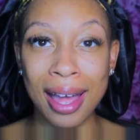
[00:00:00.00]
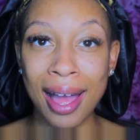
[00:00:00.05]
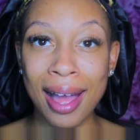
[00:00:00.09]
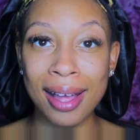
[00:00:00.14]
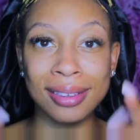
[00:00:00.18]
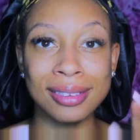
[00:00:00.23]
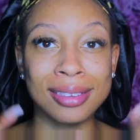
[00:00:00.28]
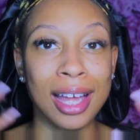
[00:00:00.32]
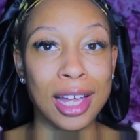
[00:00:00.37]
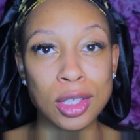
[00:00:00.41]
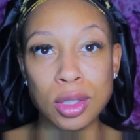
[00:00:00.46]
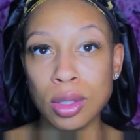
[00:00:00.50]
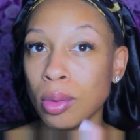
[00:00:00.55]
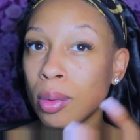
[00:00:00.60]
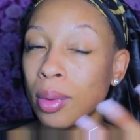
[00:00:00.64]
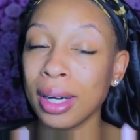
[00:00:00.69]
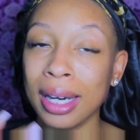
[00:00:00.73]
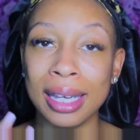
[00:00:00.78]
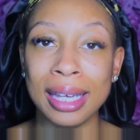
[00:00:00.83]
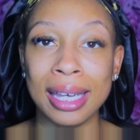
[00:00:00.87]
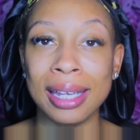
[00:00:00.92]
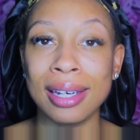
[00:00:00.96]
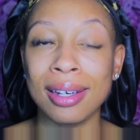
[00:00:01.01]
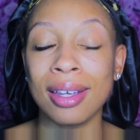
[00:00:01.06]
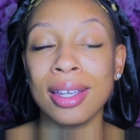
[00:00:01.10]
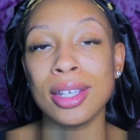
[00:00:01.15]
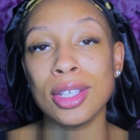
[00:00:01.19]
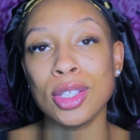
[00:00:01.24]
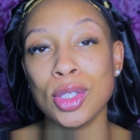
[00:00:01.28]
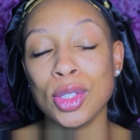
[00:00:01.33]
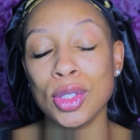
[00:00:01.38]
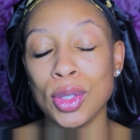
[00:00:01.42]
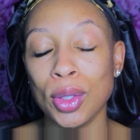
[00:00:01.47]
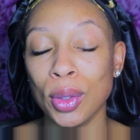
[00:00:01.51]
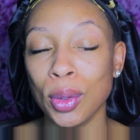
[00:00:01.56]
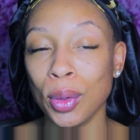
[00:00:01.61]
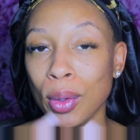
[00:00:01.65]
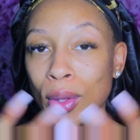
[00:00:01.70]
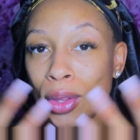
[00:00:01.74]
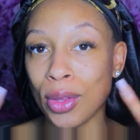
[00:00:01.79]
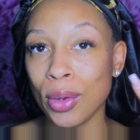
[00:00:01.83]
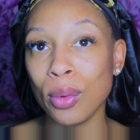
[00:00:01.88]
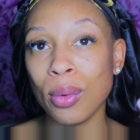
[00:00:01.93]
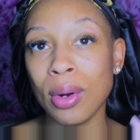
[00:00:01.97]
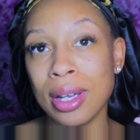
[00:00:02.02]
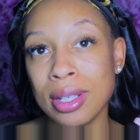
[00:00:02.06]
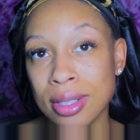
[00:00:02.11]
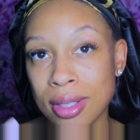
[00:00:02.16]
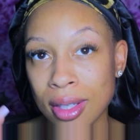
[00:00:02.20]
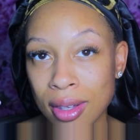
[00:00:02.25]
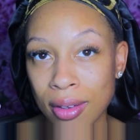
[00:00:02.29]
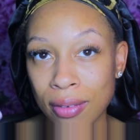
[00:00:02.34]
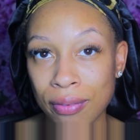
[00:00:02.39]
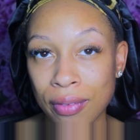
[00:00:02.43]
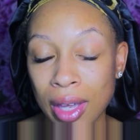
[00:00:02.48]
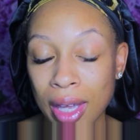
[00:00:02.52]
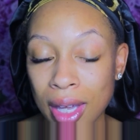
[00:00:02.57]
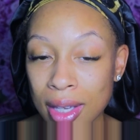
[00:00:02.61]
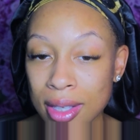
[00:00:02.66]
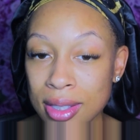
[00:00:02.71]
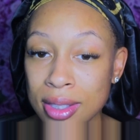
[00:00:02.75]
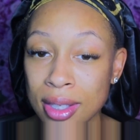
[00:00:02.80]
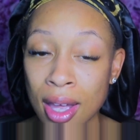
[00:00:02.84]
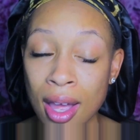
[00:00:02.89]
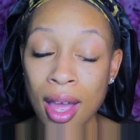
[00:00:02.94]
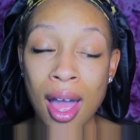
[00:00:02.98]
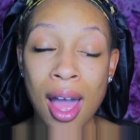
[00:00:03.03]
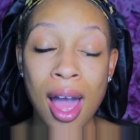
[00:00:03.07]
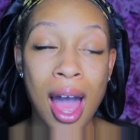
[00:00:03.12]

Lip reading: that, that's where I'm gonna get into the rest of the face.